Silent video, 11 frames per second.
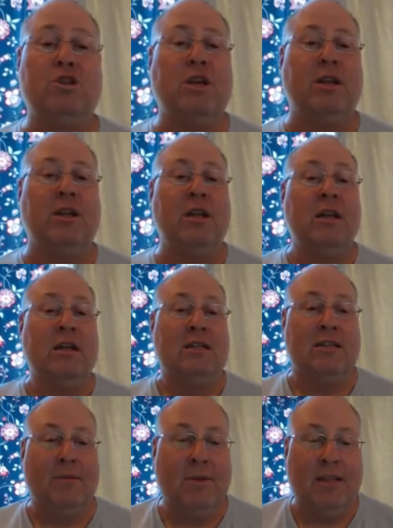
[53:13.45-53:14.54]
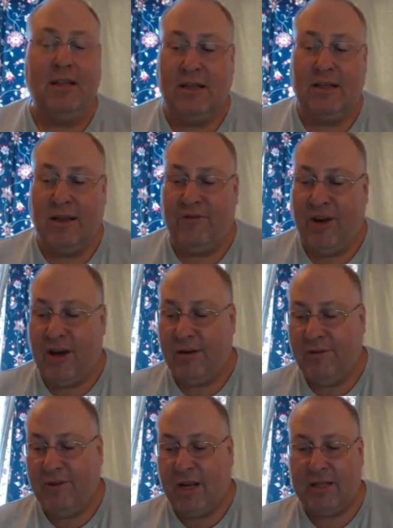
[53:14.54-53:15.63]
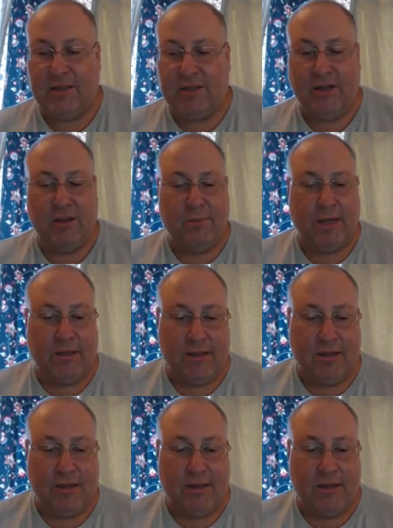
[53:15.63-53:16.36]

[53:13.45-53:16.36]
something that they found. I forgot to tell you about this.